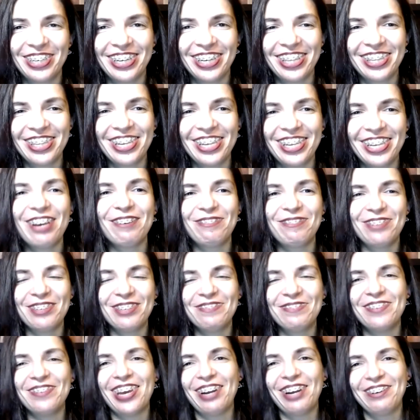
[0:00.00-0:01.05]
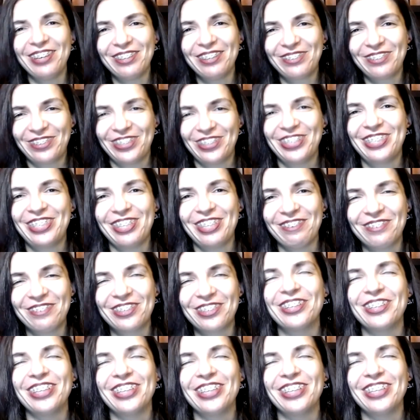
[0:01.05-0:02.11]
and they have been married for
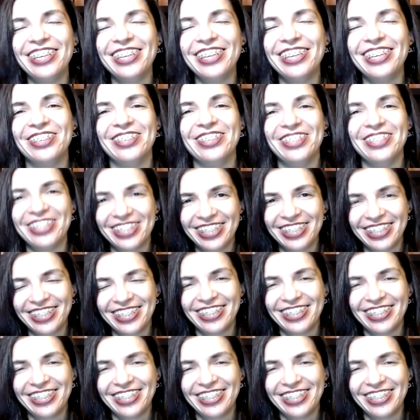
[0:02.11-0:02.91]
several years.